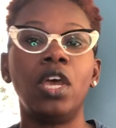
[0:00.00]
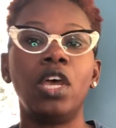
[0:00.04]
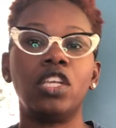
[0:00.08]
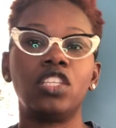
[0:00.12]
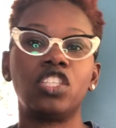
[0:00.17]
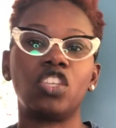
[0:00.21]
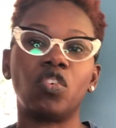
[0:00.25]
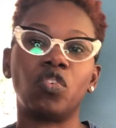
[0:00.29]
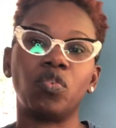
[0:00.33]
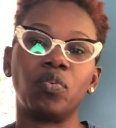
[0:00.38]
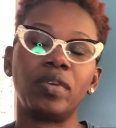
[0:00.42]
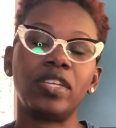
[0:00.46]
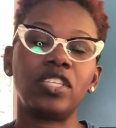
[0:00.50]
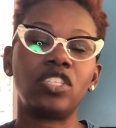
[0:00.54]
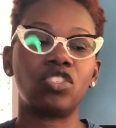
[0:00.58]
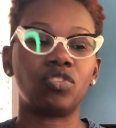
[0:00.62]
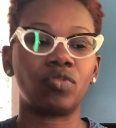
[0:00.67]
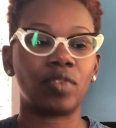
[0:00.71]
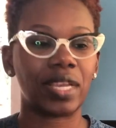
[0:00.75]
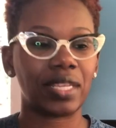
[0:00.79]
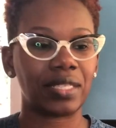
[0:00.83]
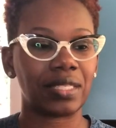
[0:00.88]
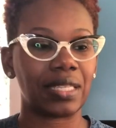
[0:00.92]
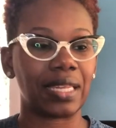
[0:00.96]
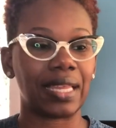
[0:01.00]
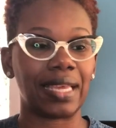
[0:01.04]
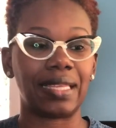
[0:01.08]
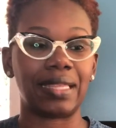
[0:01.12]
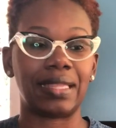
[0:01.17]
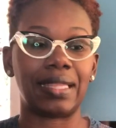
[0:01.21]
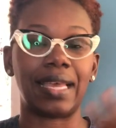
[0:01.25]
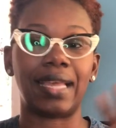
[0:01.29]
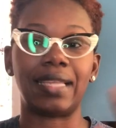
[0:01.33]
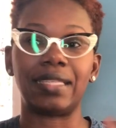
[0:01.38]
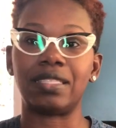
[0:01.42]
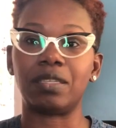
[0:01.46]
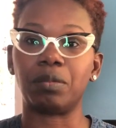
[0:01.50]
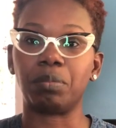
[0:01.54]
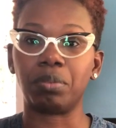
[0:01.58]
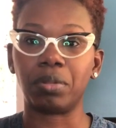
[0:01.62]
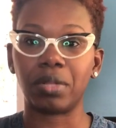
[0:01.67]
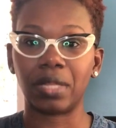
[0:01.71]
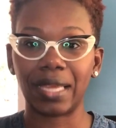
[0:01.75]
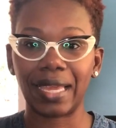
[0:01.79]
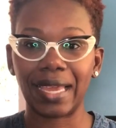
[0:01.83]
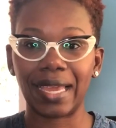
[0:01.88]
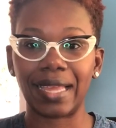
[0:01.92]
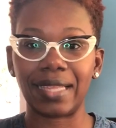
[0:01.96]
So if we translate that to
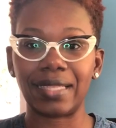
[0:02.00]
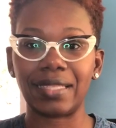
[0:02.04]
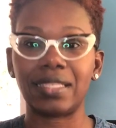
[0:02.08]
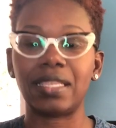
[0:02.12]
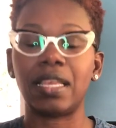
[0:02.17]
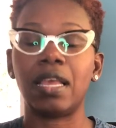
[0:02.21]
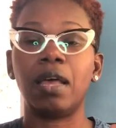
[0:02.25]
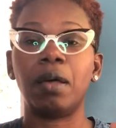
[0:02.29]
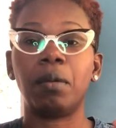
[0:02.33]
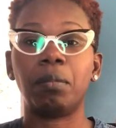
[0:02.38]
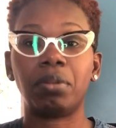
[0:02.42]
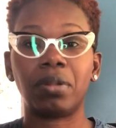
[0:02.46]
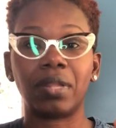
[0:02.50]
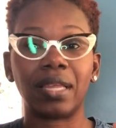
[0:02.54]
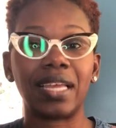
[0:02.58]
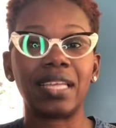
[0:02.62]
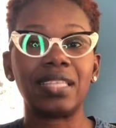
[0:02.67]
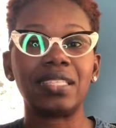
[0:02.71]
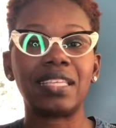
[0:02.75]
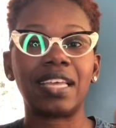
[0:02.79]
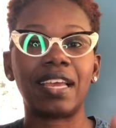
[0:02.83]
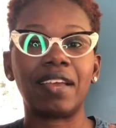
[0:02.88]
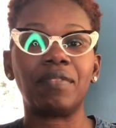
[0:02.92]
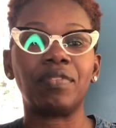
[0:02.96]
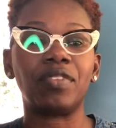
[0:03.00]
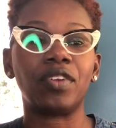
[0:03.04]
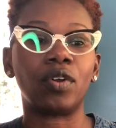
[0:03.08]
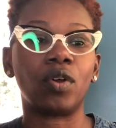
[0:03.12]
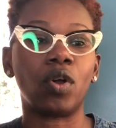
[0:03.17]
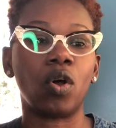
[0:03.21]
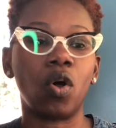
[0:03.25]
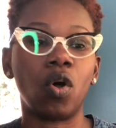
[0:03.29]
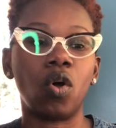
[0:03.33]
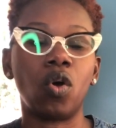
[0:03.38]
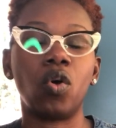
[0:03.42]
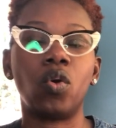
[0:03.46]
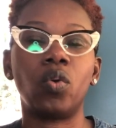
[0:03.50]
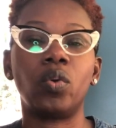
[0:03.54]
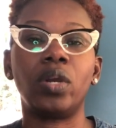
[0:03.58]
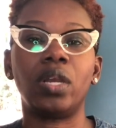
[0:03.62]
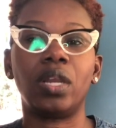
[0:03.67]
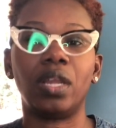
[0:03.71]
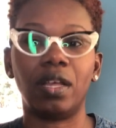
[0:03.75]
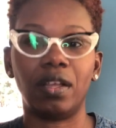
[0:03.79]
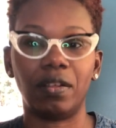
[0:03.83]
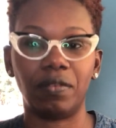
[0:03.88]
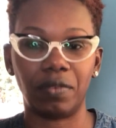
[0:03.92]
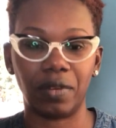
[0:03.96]
plants, plants have their own
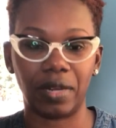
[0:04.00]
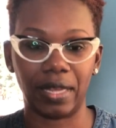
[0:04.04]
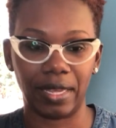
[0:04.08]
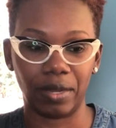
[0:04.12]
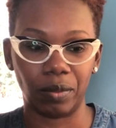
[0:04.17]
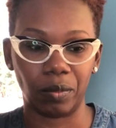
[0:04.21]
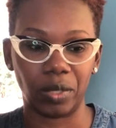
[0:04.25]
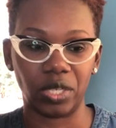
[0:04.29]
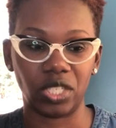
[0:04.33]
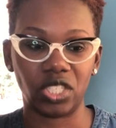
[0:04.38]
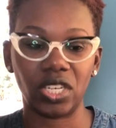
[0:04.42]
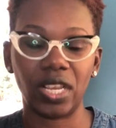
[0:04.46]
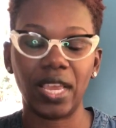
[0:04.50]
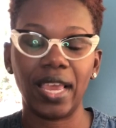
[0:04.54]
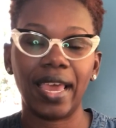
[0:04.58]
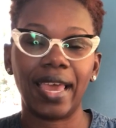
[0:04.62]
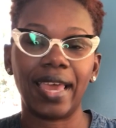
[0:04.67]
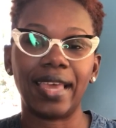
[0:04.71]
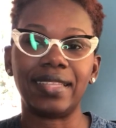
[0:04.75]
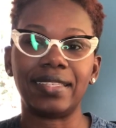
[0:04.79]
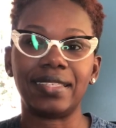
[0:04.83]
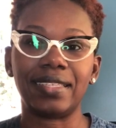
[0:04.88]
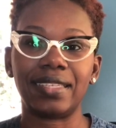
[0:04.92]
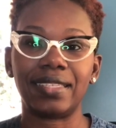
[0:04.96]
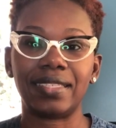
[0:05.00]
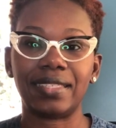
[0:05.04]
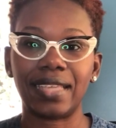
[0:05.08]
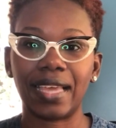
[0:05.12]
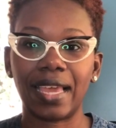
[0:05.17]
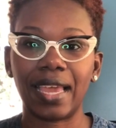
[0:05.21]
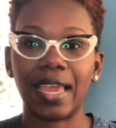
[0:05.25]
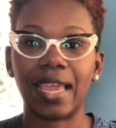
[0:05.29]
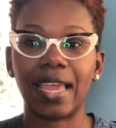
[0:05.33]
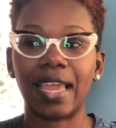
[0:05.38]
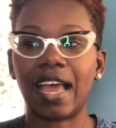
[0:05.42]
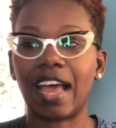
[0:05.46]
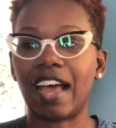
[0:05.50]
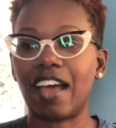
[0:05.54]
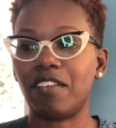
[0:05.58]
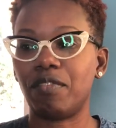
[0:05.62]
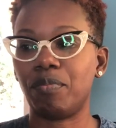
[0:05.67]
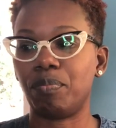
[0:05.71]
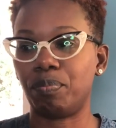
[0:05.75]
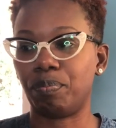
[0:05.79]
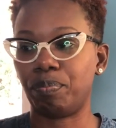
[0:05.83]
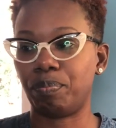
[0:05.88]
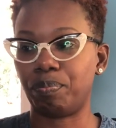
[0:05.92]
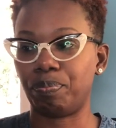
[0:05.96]
love language. And today I've
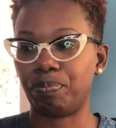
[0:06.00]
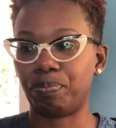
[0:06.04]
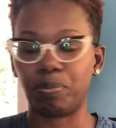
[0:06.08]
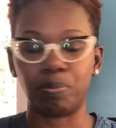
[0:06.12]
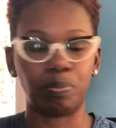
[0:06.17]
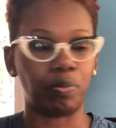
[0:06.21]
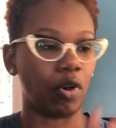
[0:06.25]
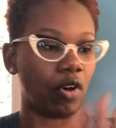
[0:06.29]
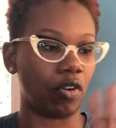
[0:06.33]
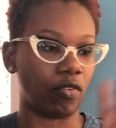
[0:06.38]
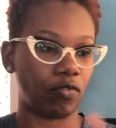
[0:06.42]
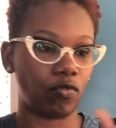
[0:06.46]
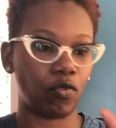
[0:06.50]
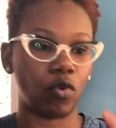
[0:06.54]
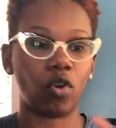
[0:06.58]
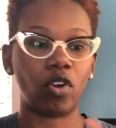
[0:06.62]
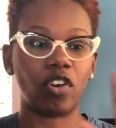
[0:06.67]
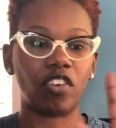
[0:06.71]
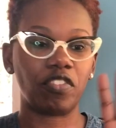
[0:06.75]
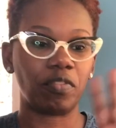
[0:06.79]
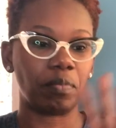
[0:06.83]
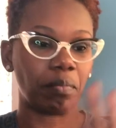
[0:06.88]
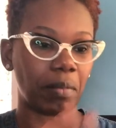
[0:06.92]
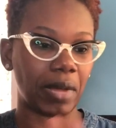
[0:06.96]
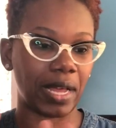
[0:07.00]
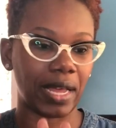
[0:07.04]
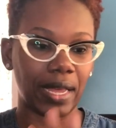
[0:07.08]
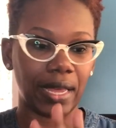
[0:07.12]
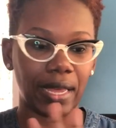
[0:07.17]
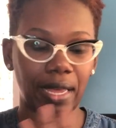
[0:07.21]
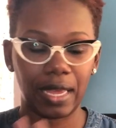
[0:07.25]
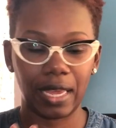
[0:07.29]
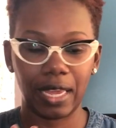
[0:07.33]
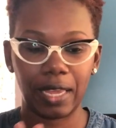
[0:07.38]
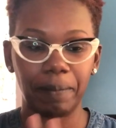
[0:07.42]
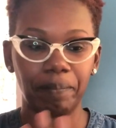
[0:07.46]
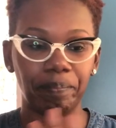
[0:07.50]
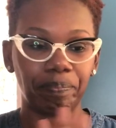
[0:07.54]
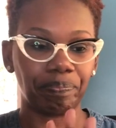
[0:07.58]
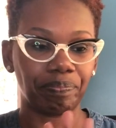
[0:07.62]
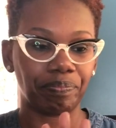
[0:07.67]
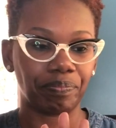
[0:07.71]
bought 4 of my